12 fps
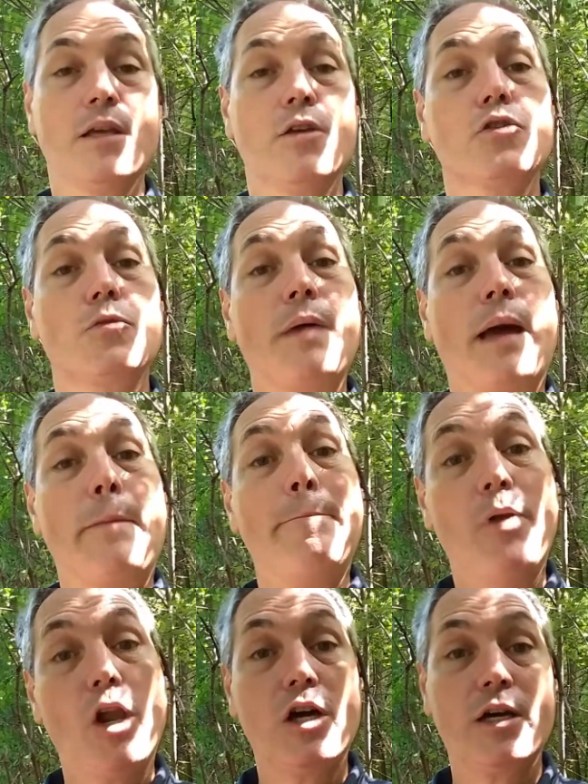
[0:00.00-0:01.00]
So by
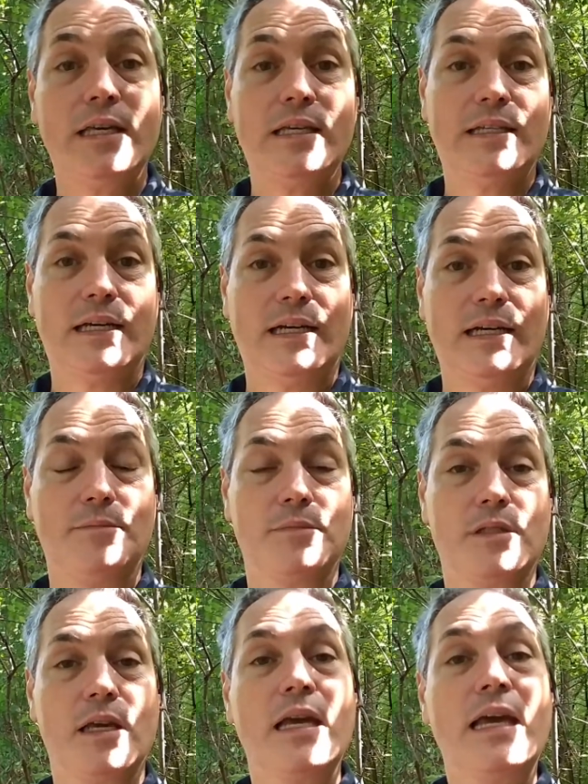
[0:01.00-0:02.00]
blocking
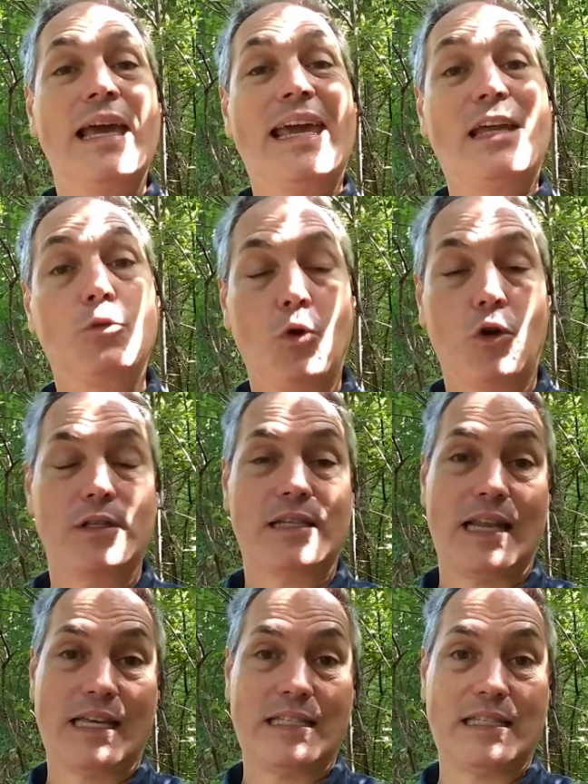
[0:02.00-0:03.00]
times, it works
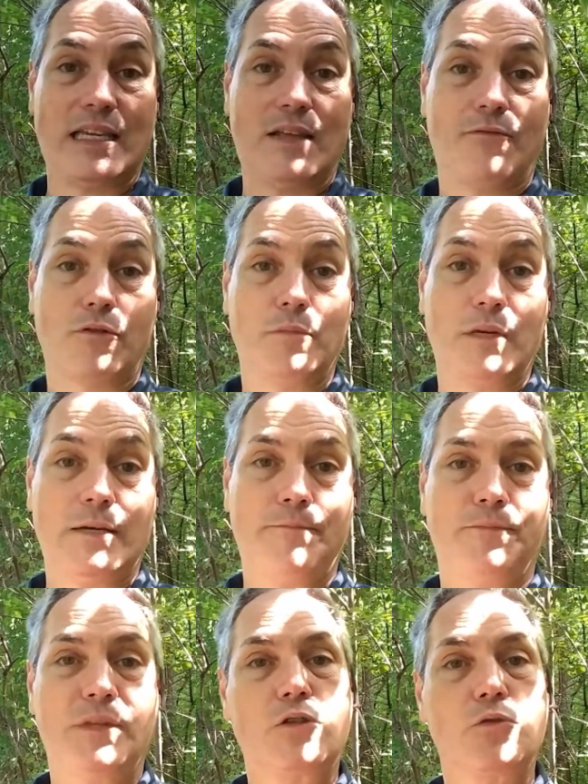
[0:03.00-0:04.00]
nicely for me.
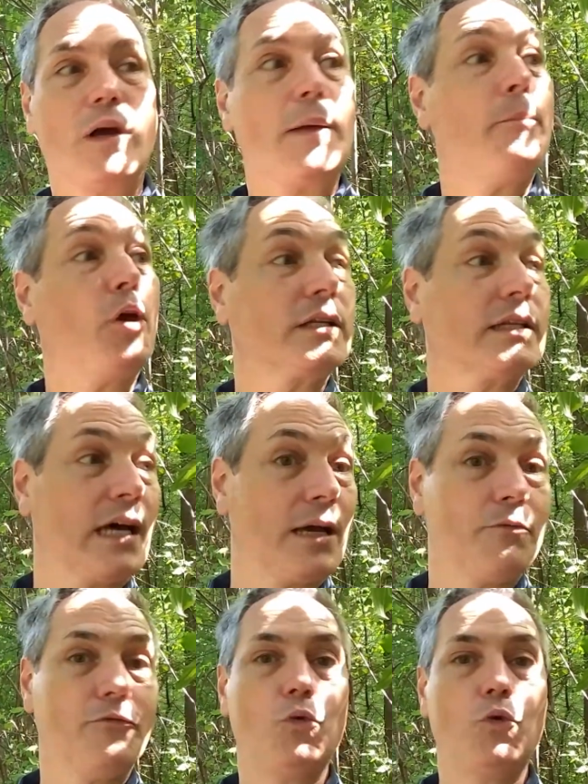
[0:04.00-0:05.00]
That's why I block
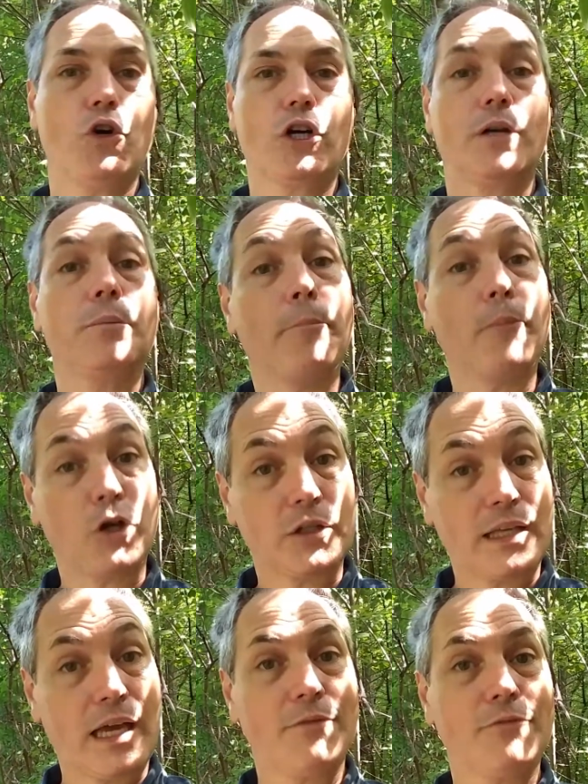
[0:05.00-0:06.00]
time for work, block
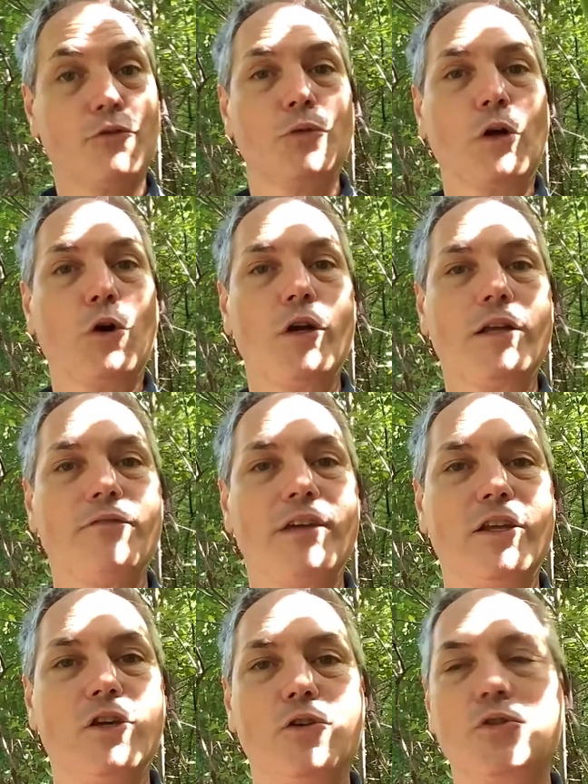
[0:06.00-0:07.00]
time for recording
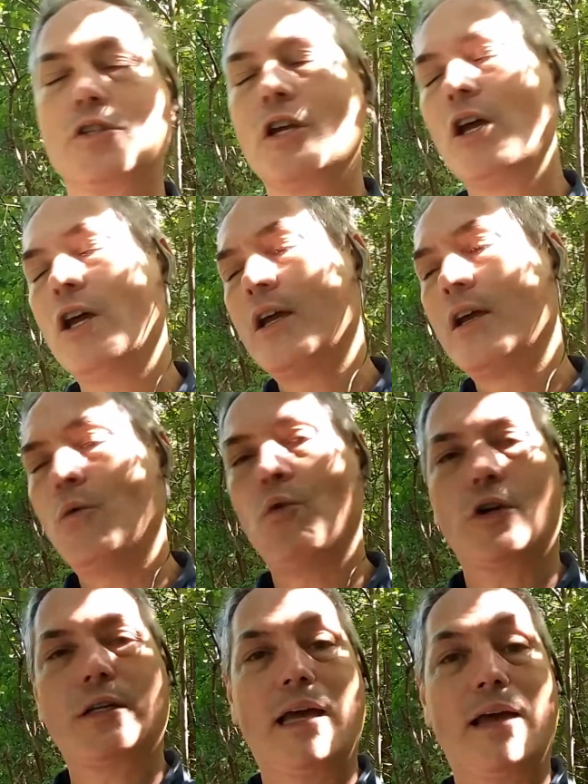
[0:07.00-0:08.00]
videos,
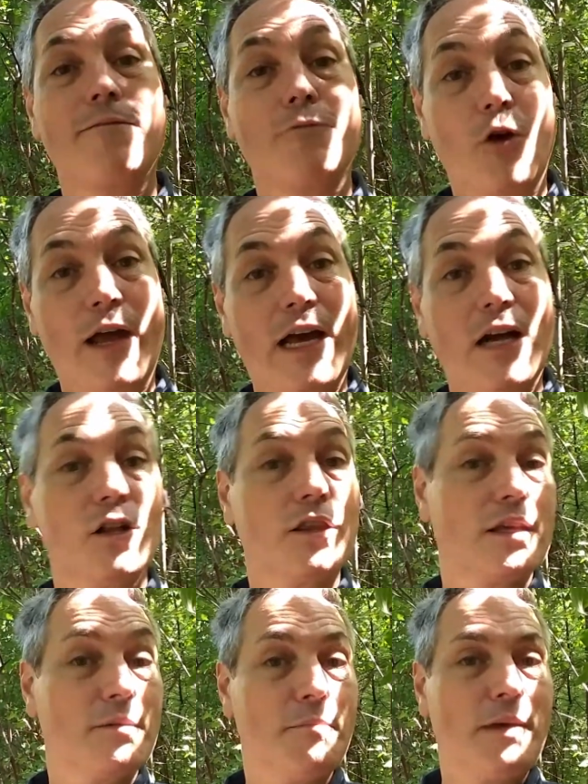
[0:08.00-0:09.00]
work time for health,
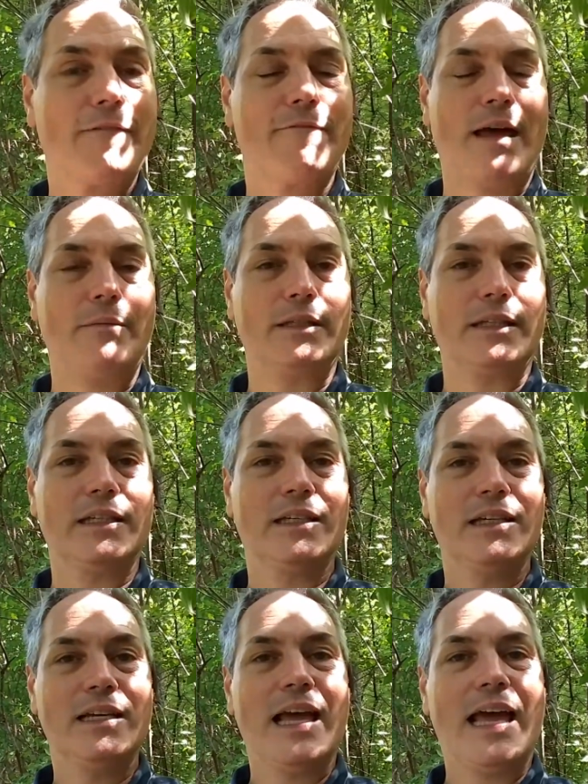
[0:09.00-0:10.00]
my family,
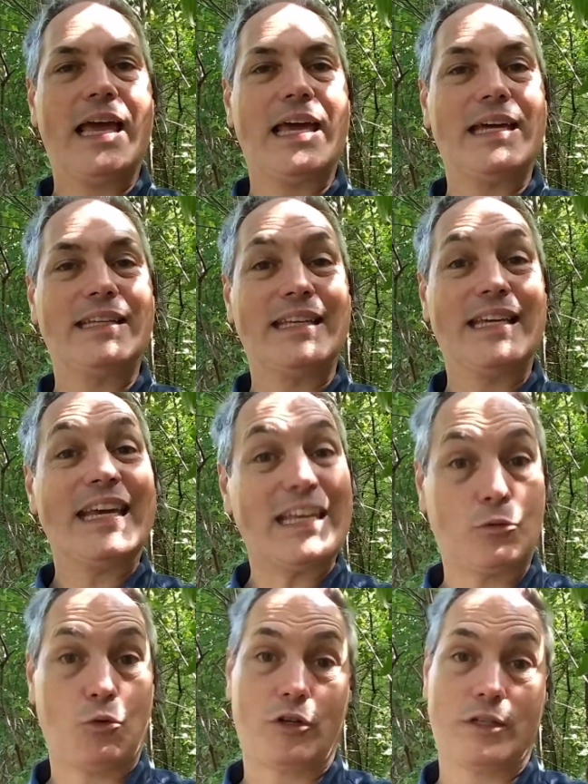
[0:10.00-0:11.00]
and
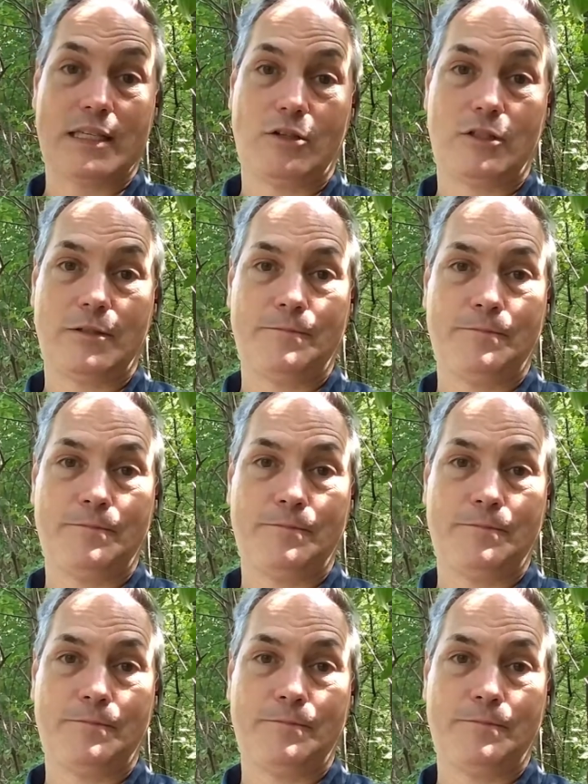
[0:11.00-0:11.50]
it works out.